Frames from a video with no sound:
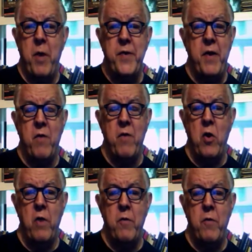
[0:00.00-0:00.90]
You never
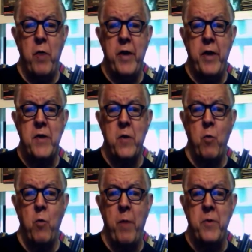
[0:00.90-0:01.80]
heard of it, right? It's like the
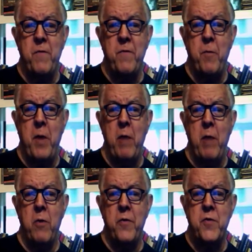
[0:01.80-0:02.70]
weapons of the Bible
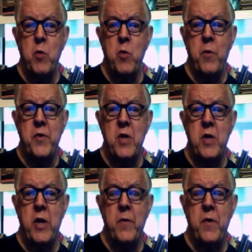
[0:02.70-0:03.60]
are the sword, the
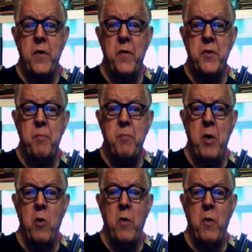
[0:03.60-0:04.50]
sling, the
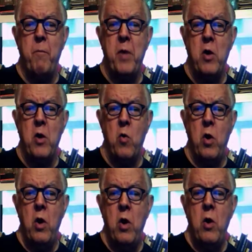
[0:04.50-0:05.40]
spear, and the bow,
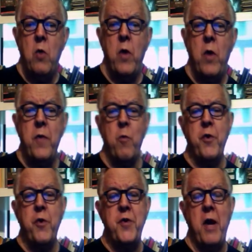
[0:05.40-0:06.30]
right? The
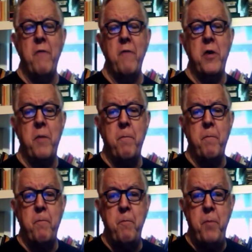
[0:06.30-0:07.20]
word javelin
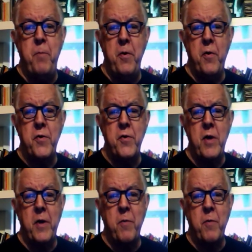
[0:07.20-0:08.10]
appears
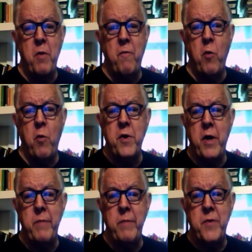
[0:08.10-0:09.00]
like 3 or 4
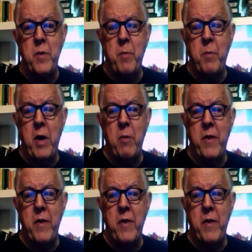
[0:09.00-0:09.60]
times in the Bible.